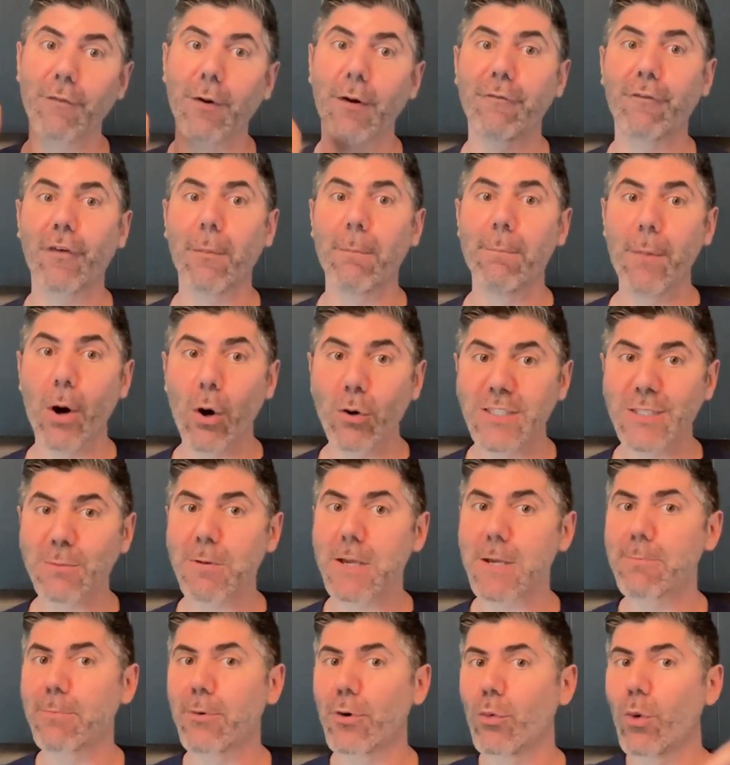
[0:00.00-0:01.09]
But for most
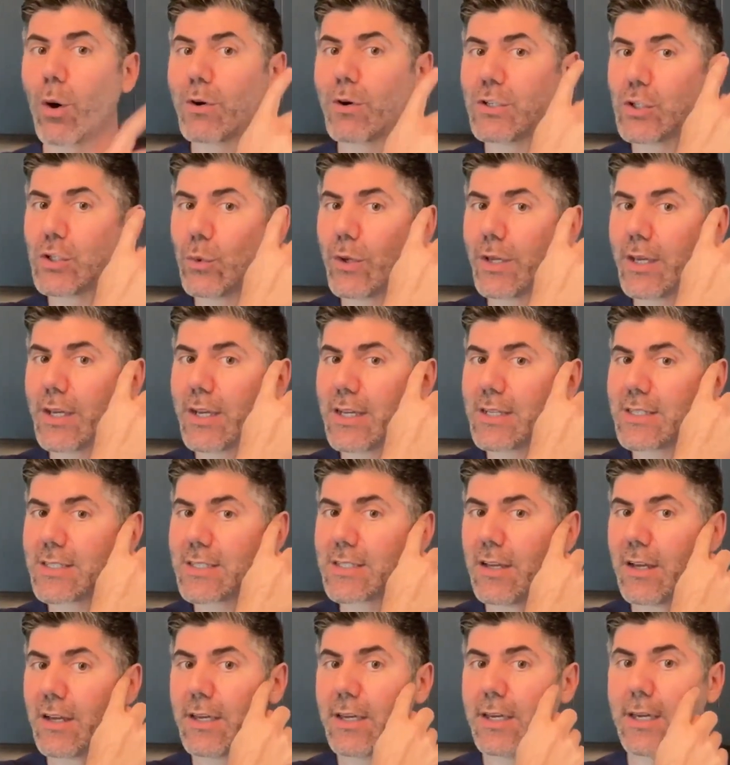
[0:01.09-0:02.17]
people, what we're doing
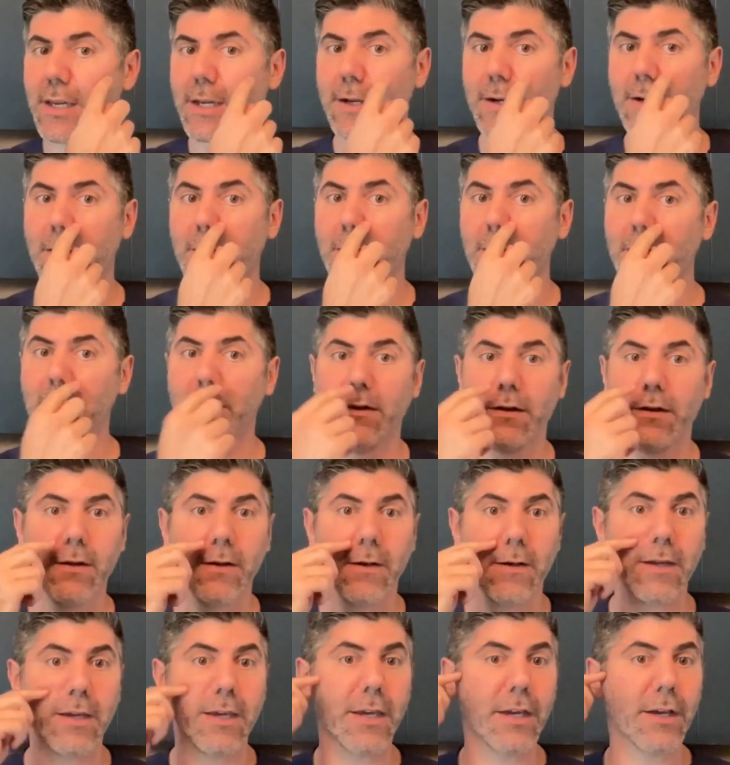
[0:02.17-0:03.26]
is here,
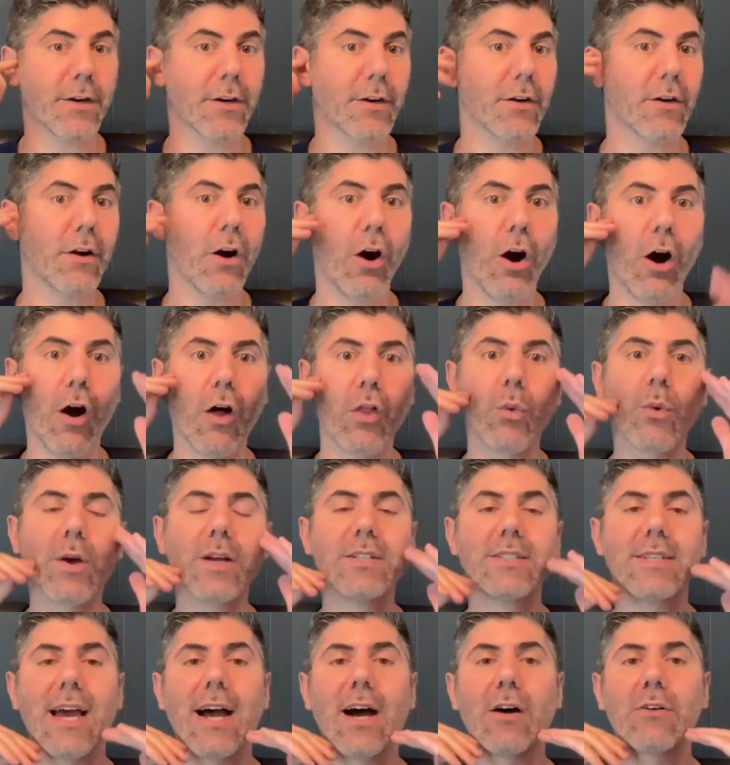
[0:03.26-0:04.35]
here, all the way
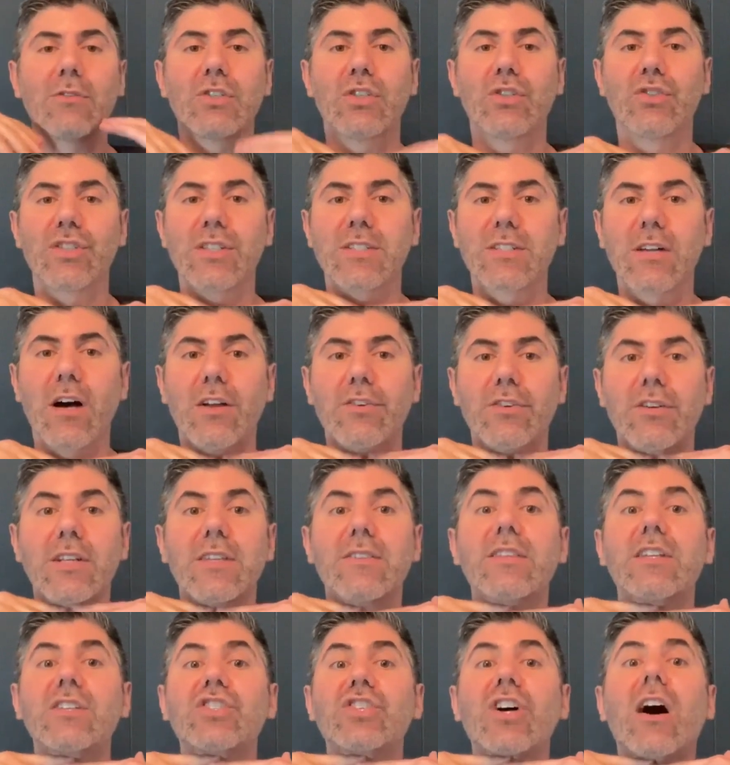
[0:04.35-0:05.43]
down to just
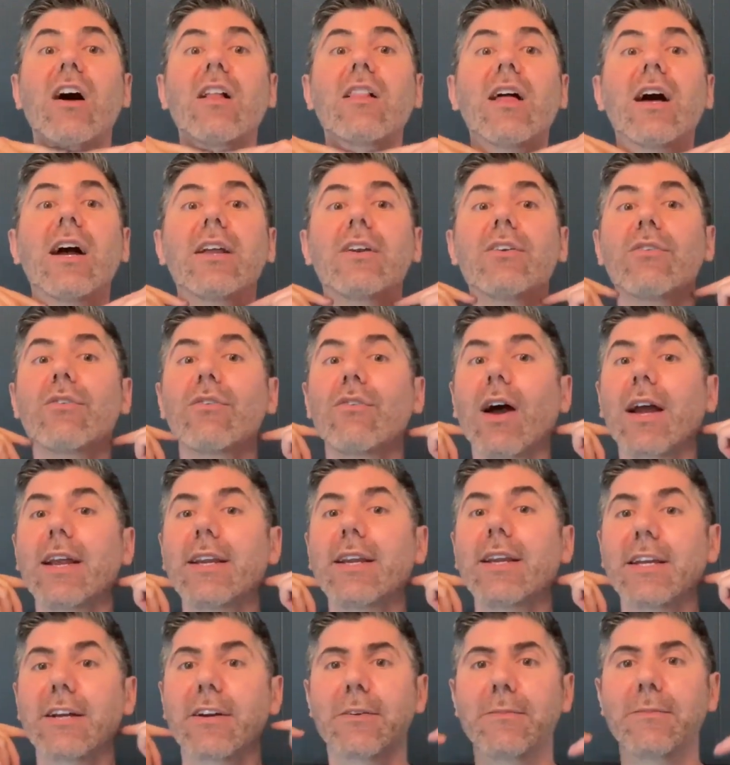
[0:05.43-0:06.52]
underneath the jawline right
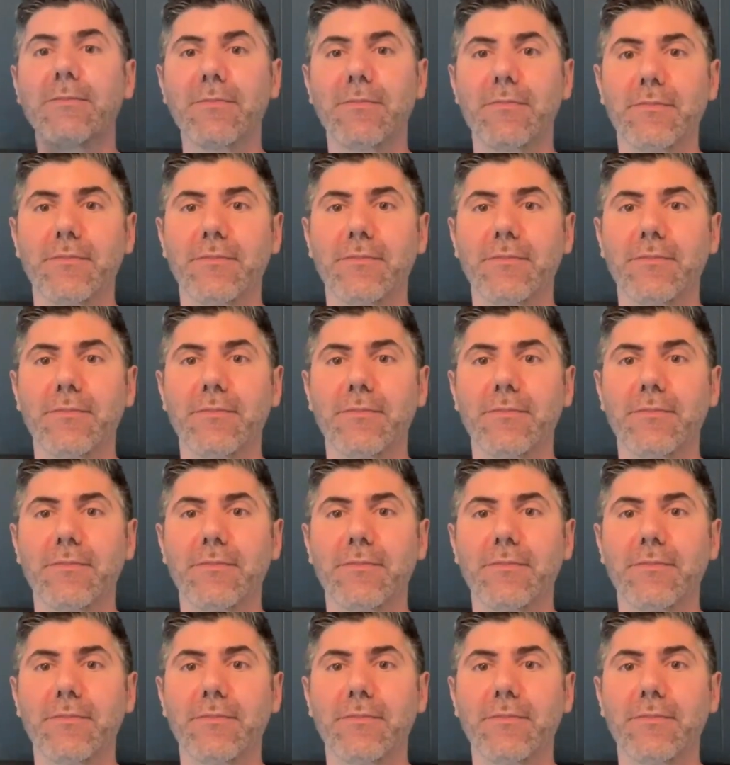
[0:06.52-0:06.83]
here.